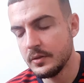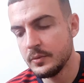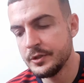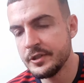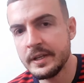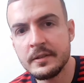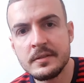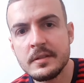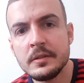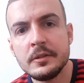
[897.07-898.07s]
which I
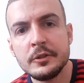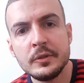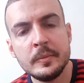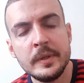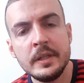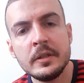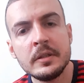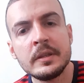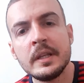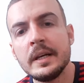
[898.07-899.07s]
consider to be
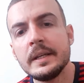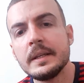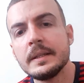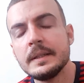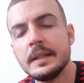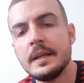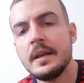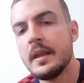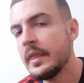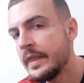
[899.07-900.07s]
good, like
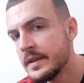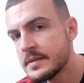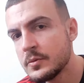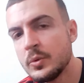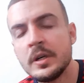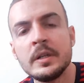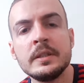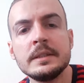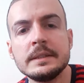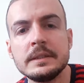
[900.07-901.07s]
This one,